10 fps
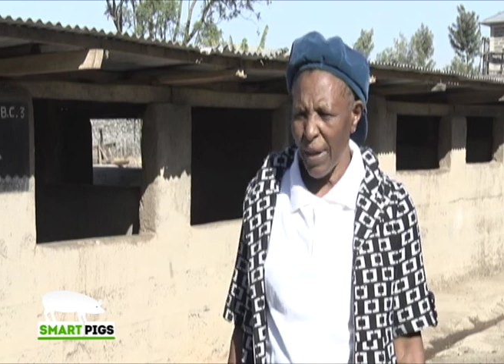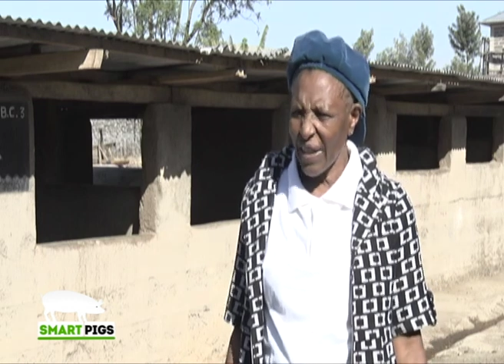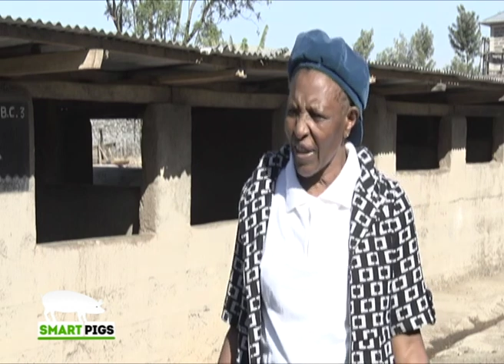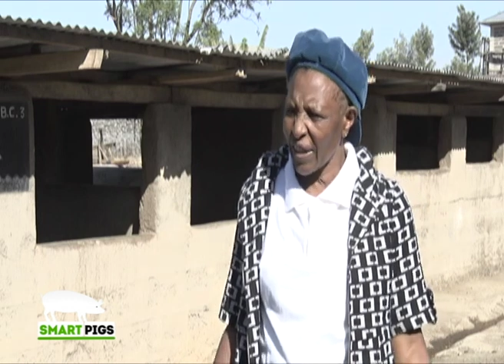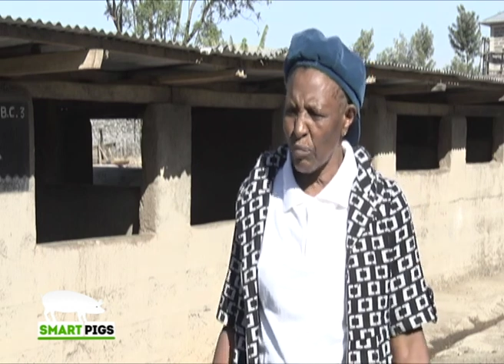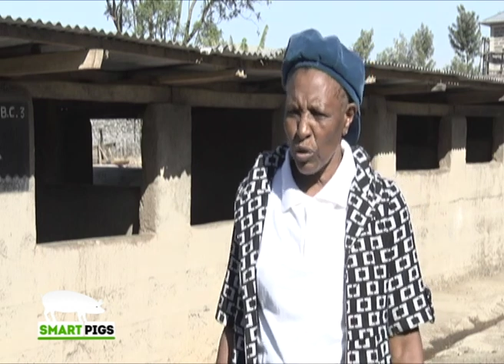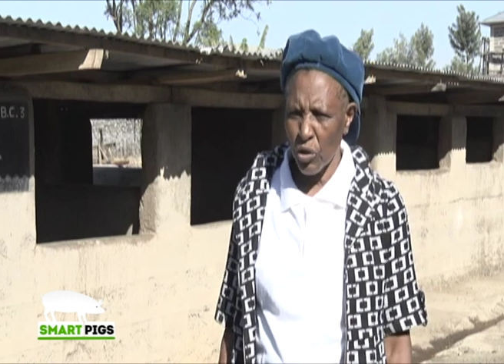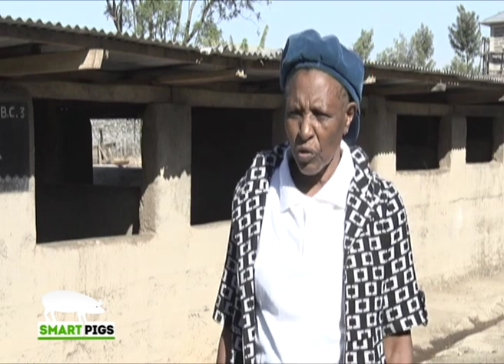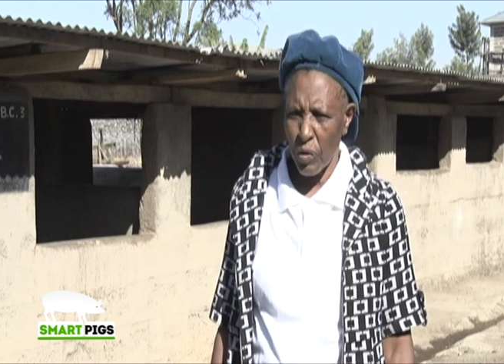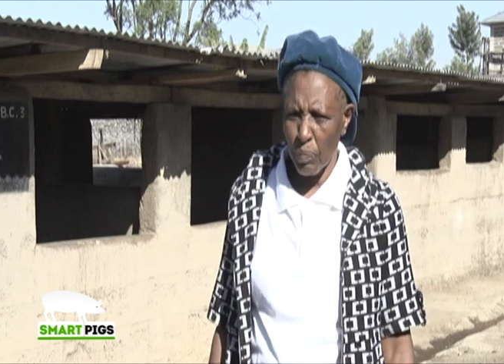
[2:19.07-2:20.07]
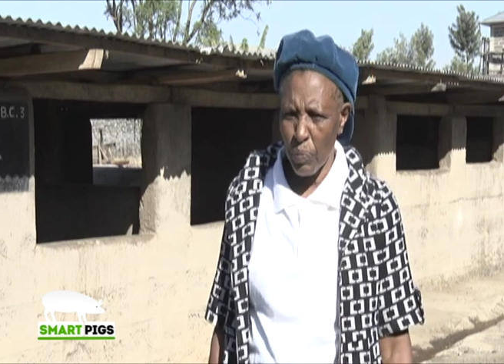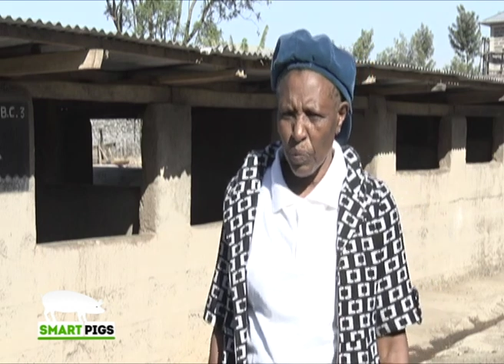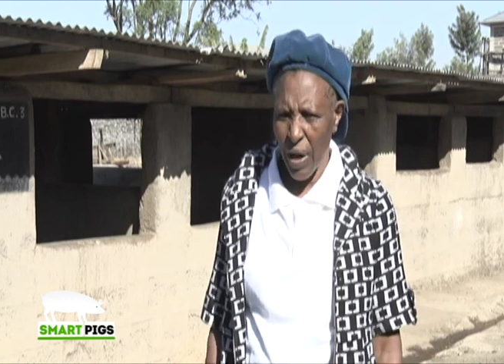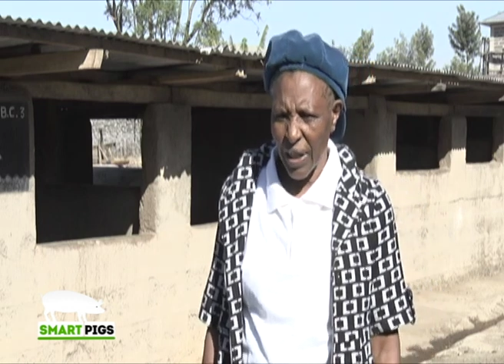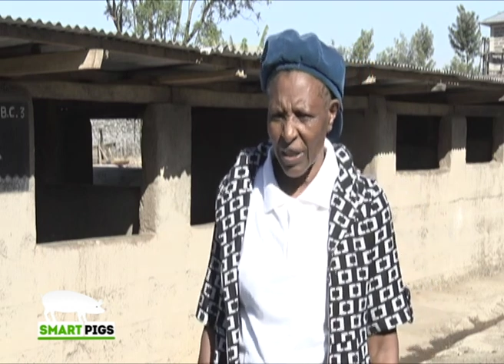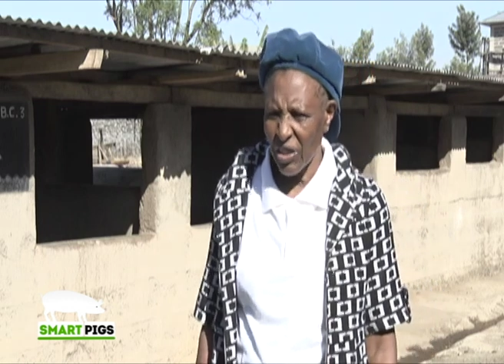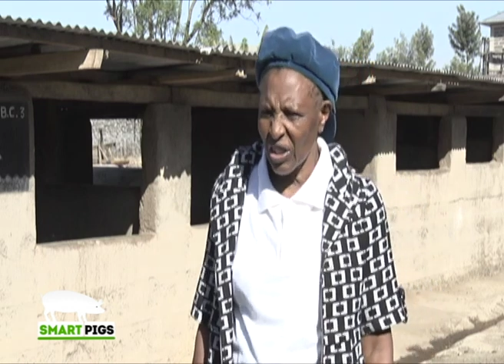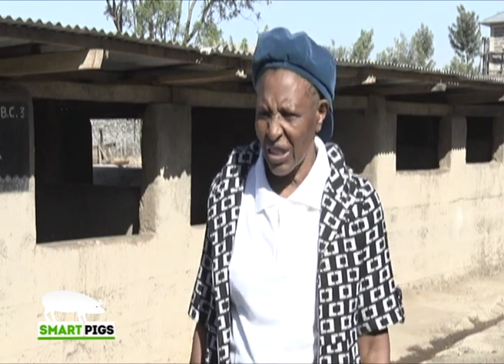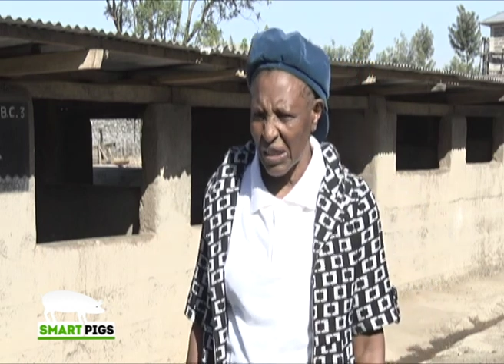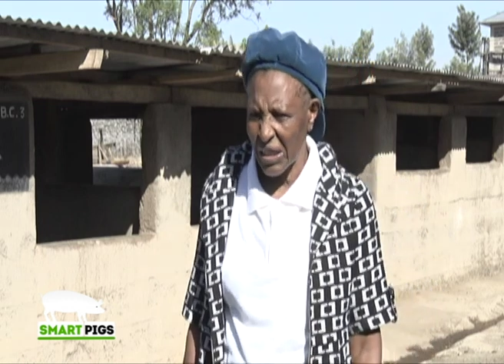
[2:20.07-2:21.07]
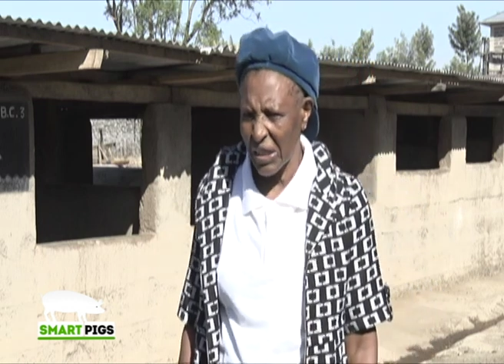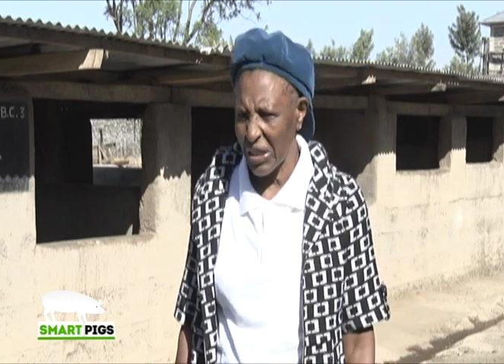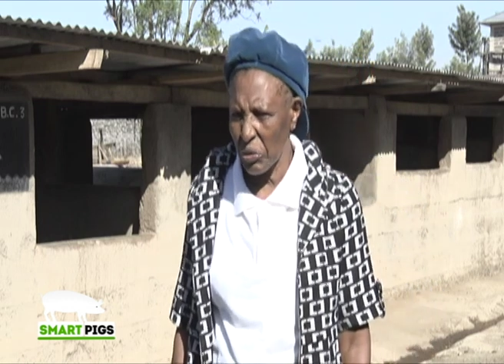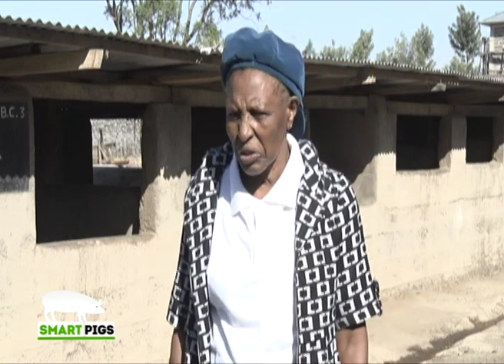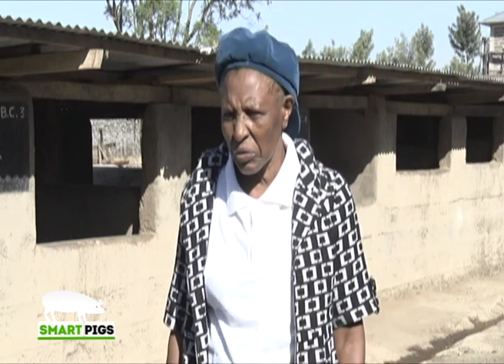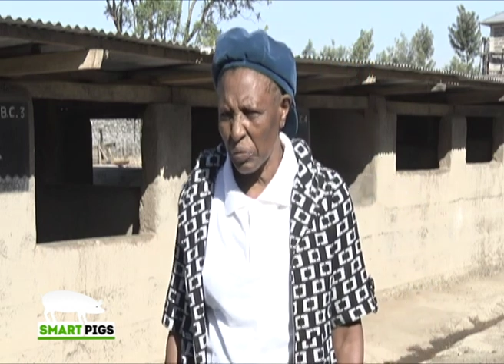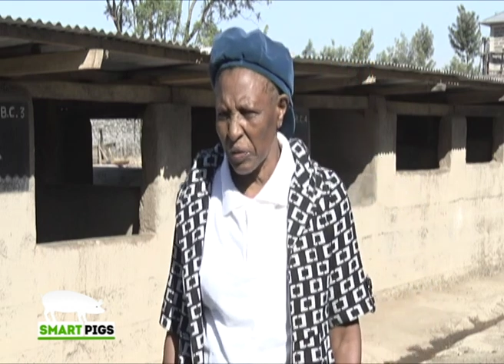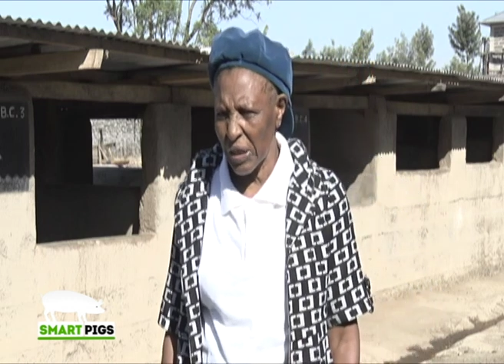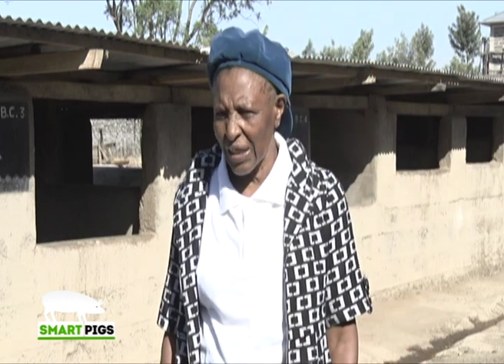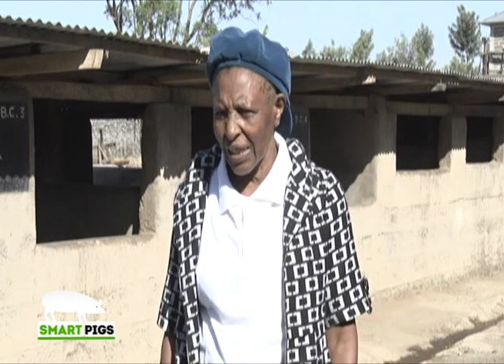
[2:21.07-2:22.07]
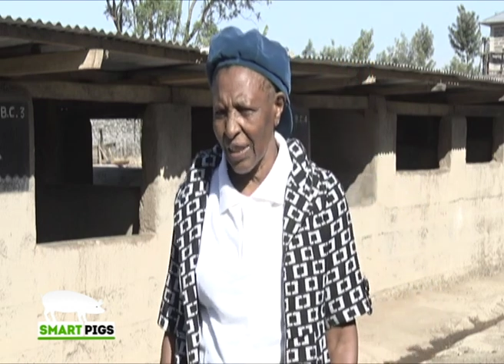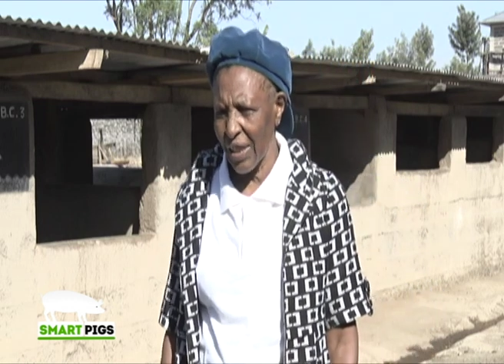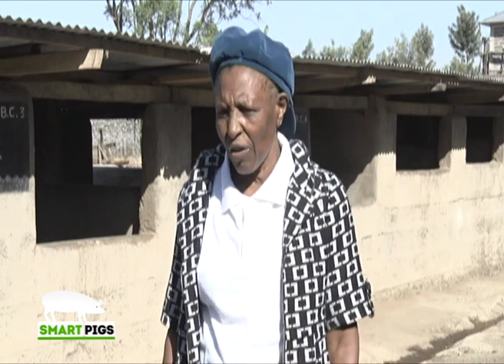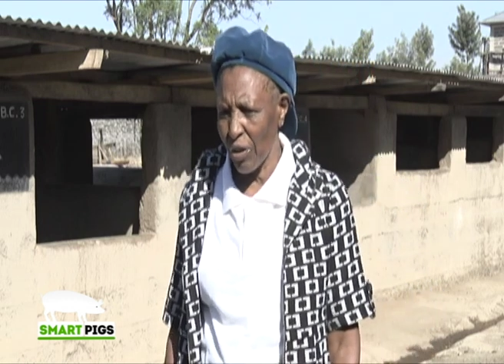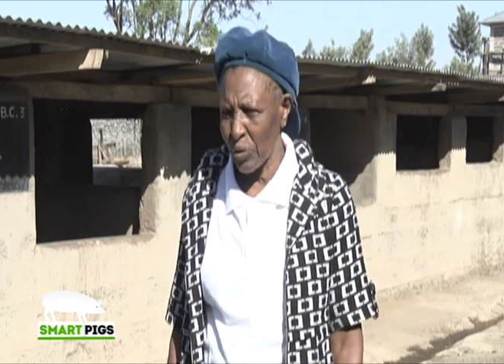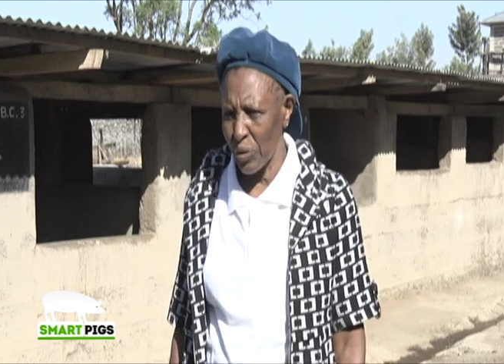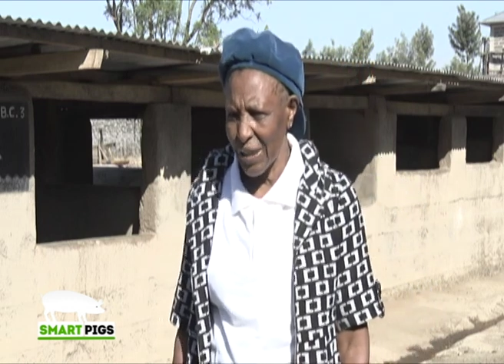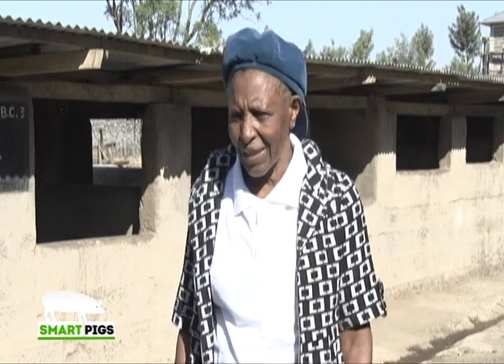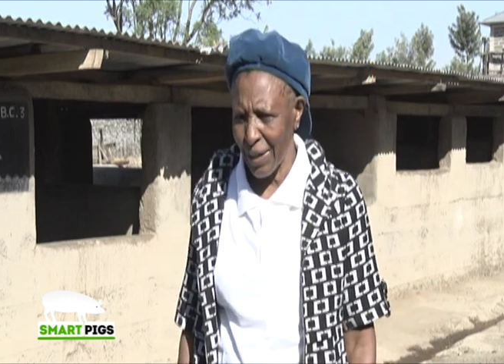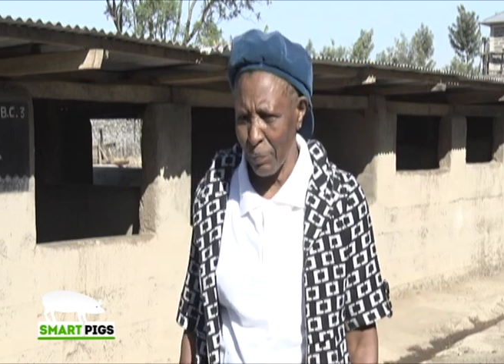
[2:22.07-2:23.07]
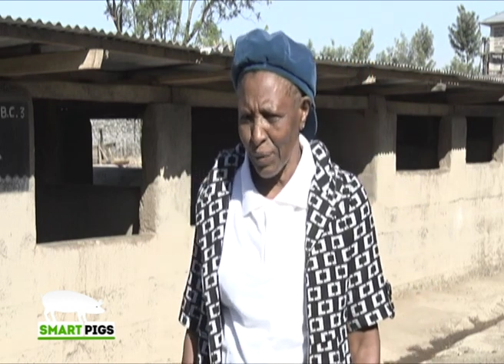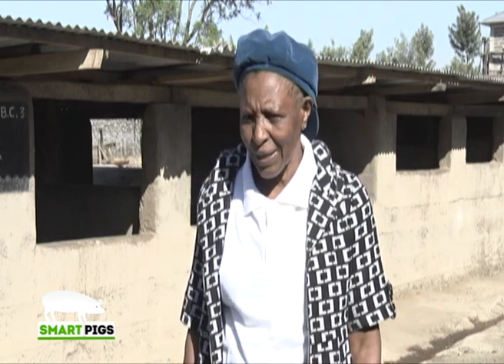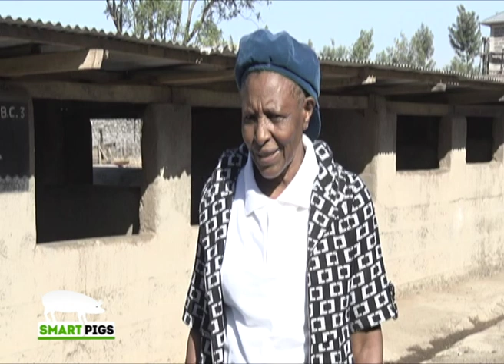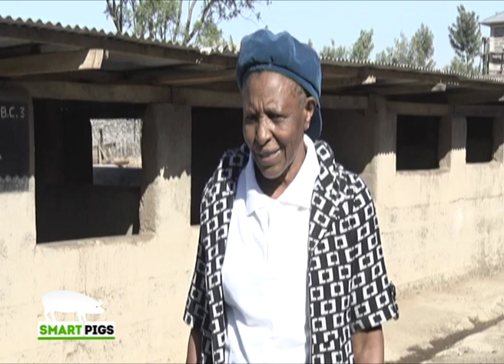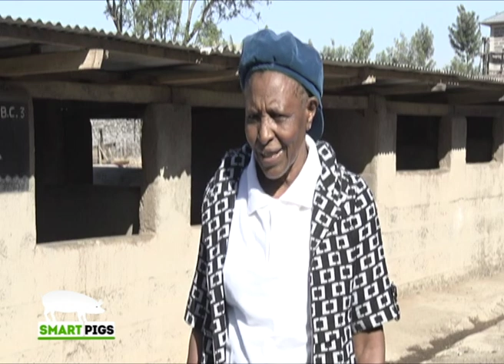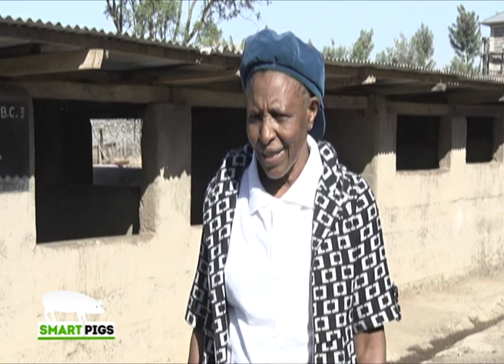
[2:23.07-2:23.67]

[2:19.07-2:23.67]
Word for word: By then, most of the people are not used to feeding or to eating pigs.